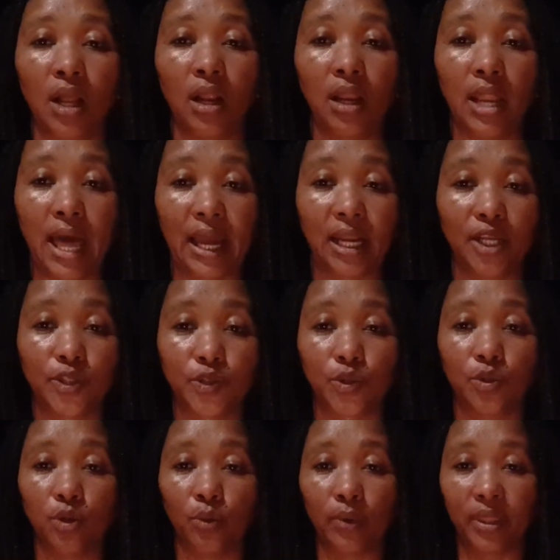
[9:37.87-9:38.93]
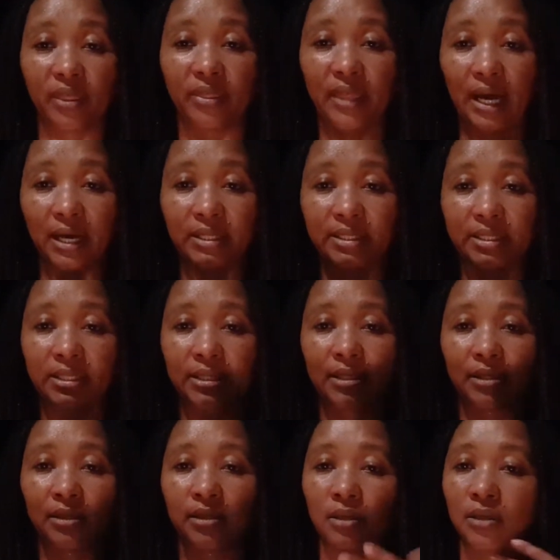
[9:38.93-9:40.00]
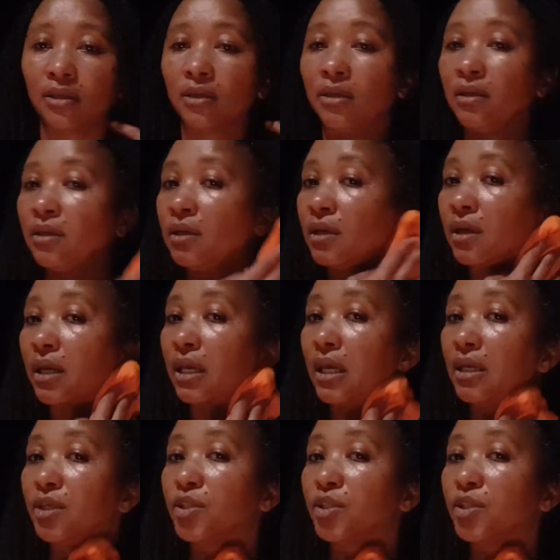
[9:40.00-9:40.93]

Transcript: likely to go with that. Okay,